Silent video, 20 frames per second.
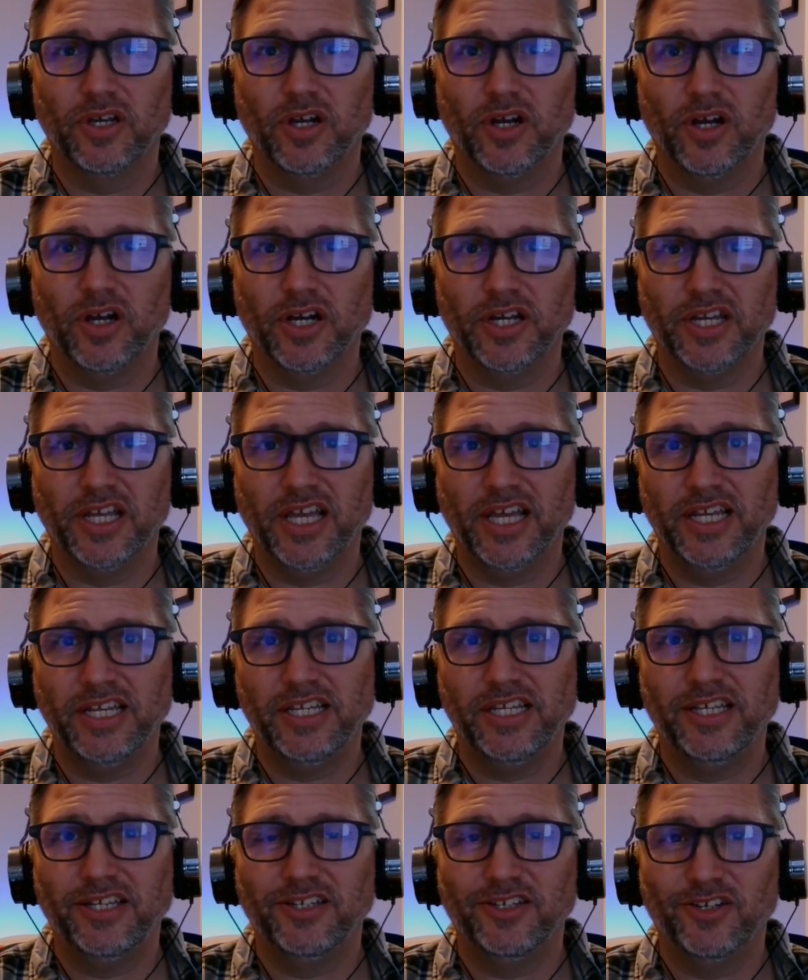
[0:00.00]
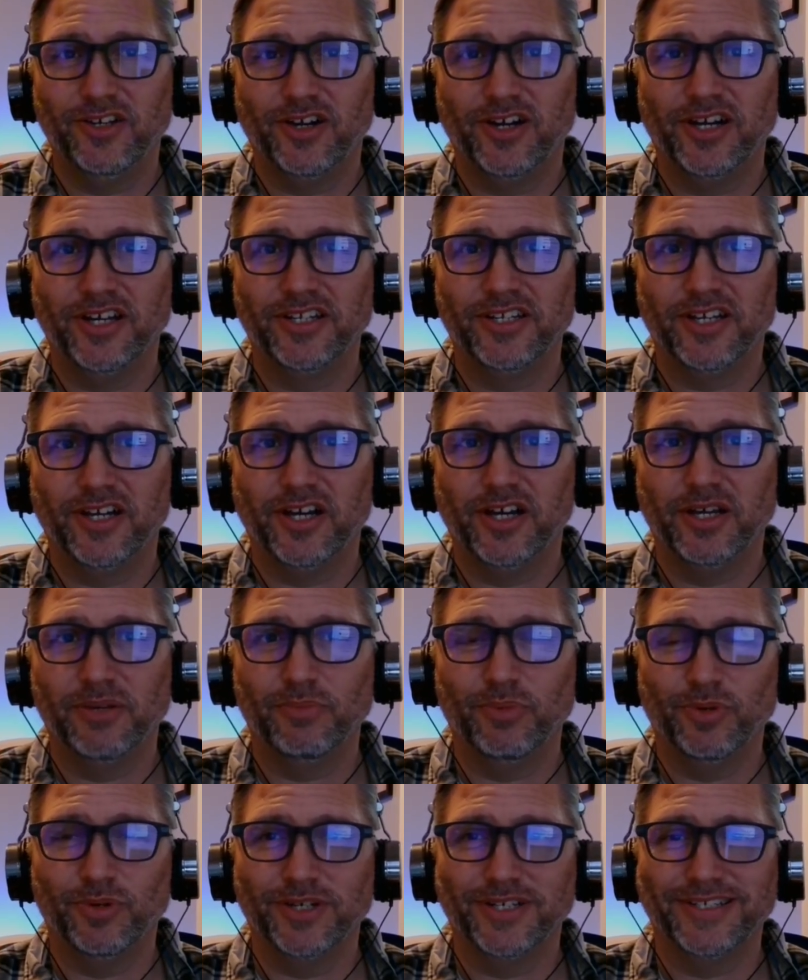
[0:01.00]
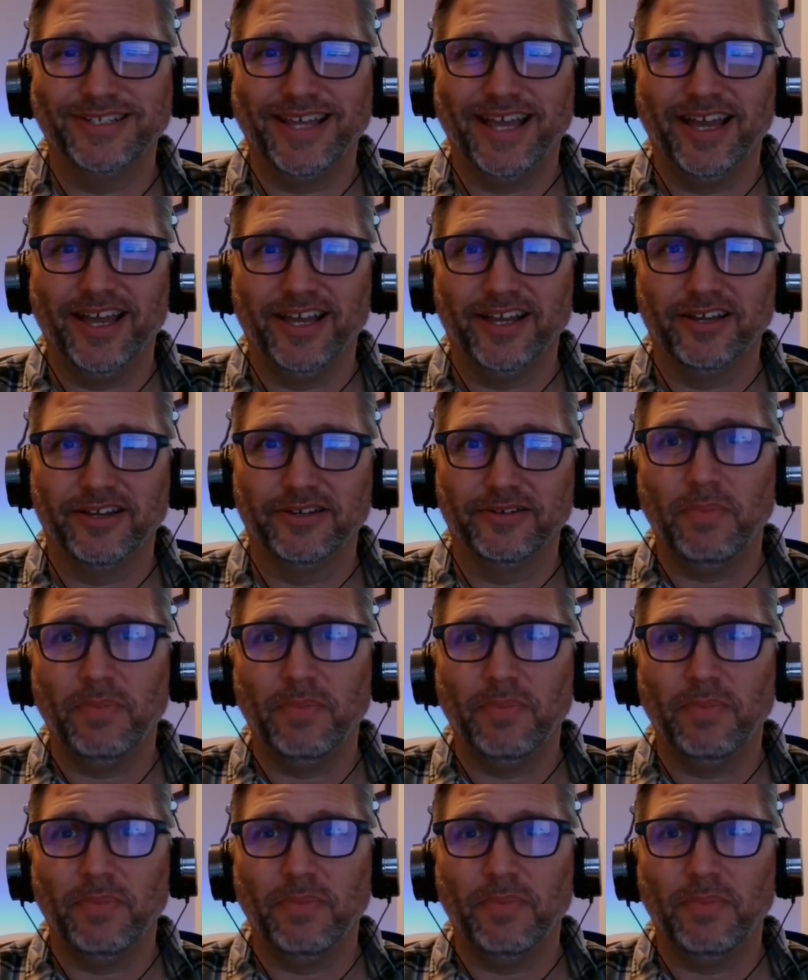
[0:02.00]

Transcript: on any non-onboarded tag.